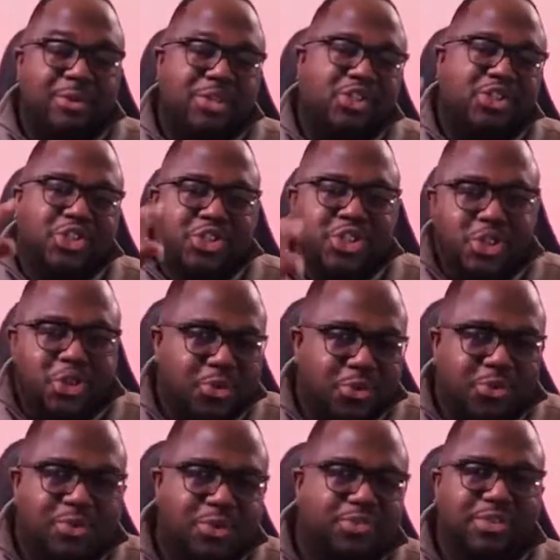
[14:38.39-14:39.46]
which you
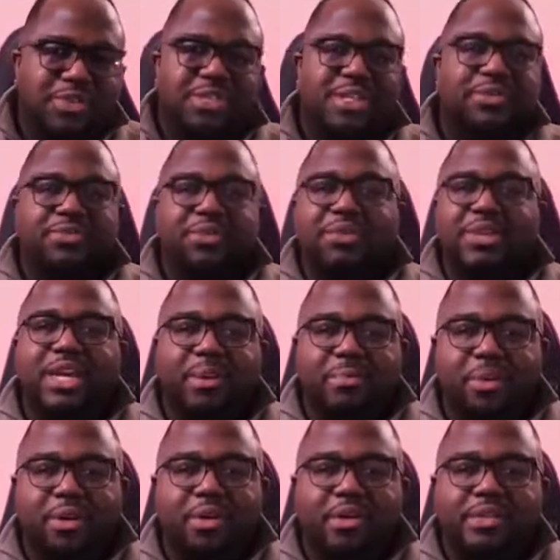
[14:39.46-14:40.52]
will receive
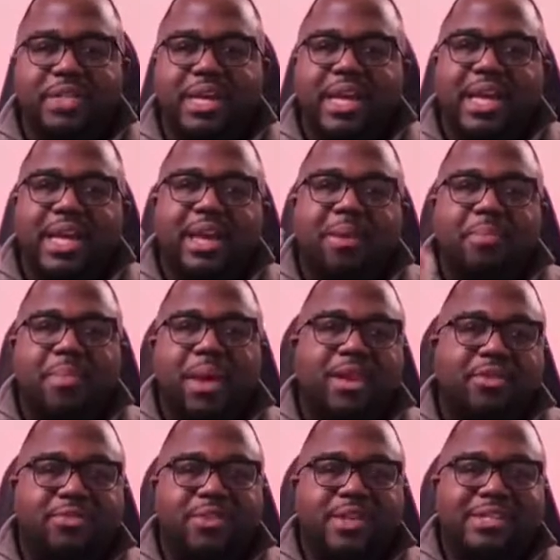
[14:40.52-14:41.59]
unique perks and
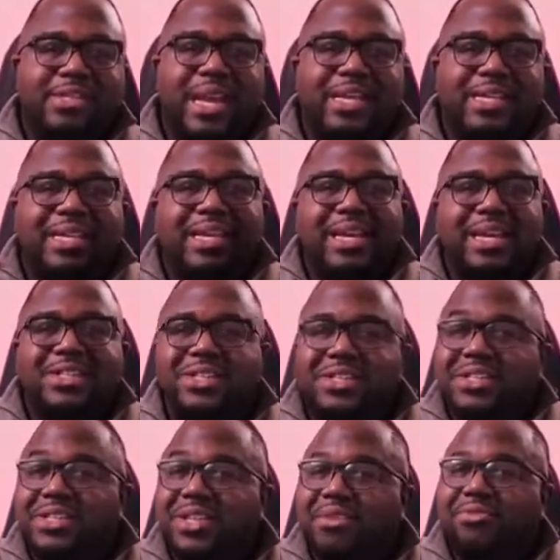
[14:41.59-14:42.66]
benefits at
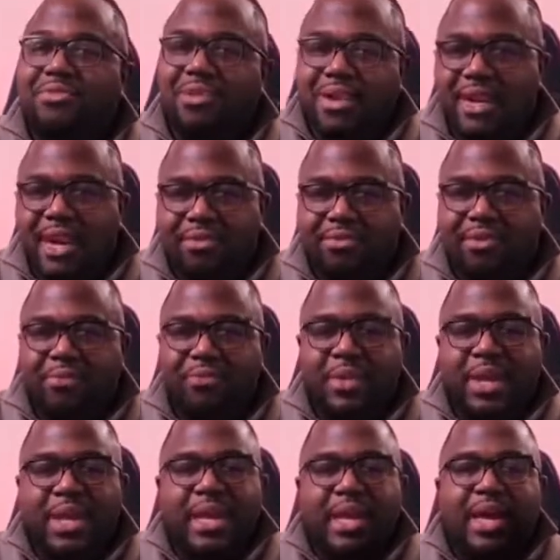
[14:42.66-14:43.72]
each differing level
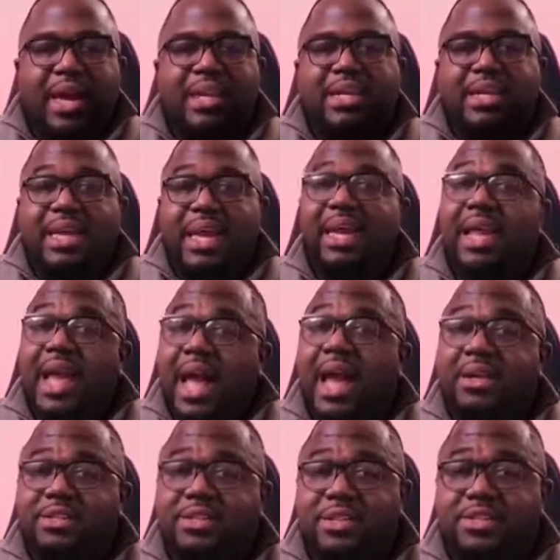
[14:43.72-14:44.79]
and gain
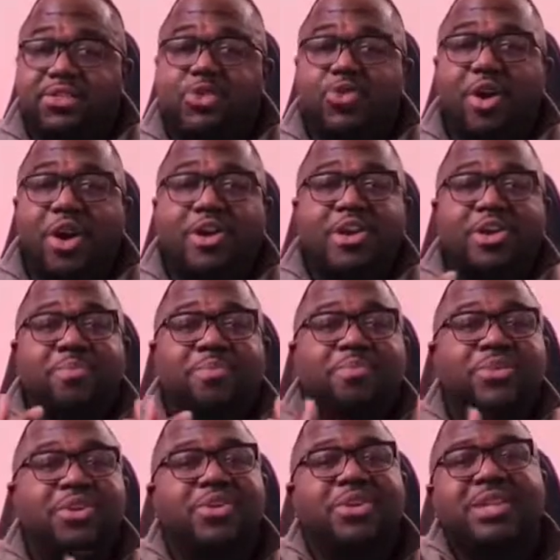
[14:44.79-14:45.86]
access to our
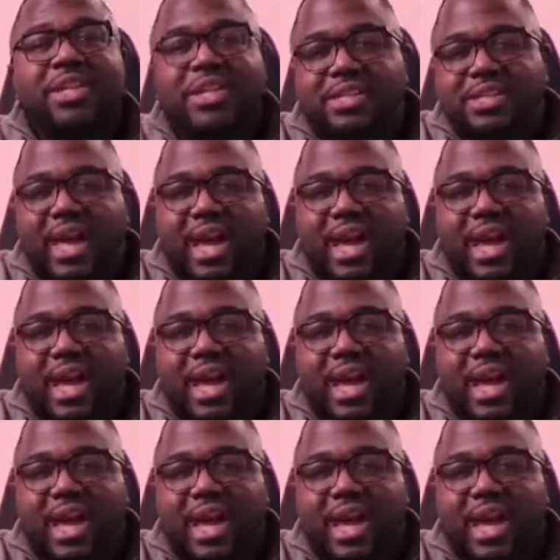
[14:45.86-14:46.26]
community